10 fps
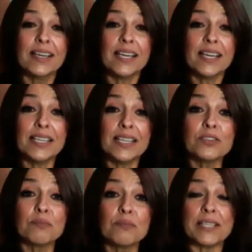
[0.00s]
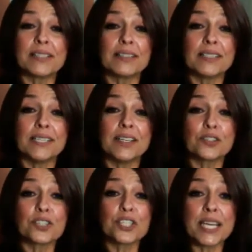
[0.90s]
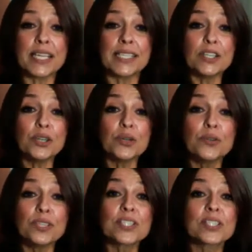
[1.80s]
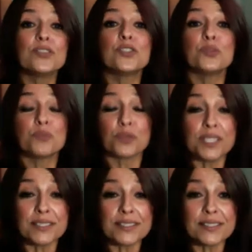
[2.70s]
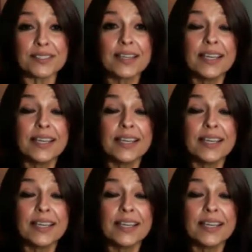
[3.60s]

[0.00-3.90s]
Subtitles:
in basically understanding who this consumer is.